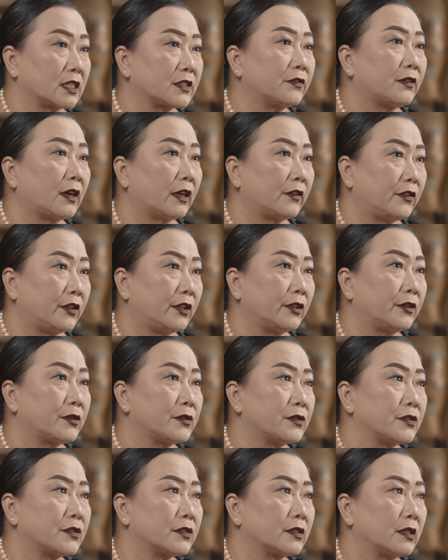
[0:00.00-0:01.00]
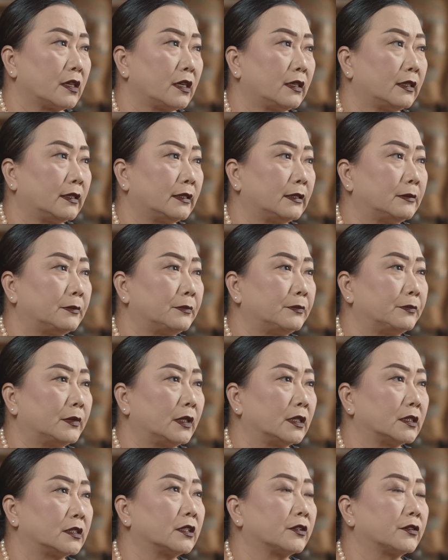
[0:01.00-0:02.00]
5 years
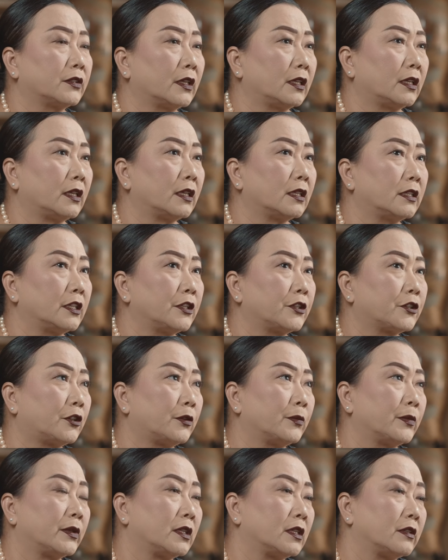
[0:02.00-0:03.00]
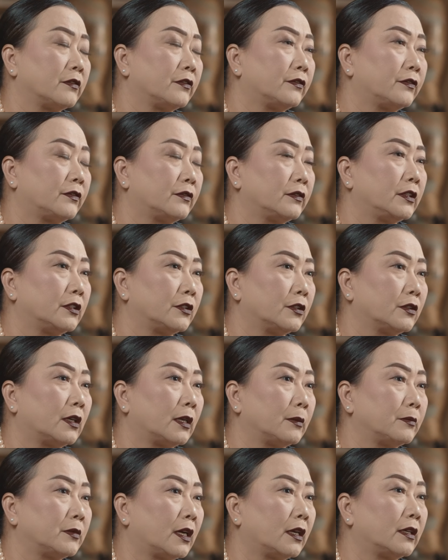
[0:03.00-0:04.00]
until they can determine if, you know,
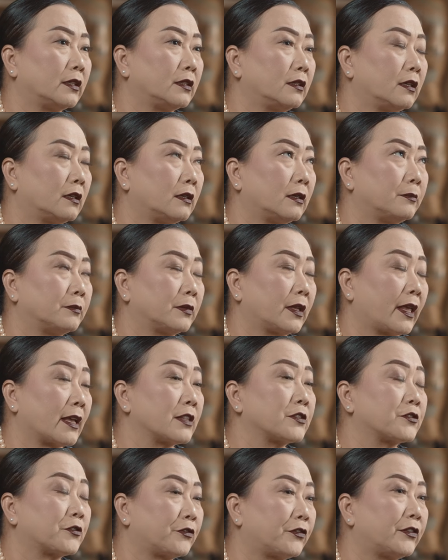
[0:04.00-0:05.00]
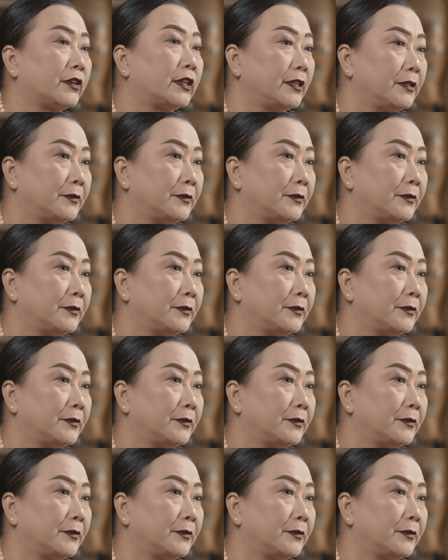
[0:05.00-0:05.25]
I'm cancer-free.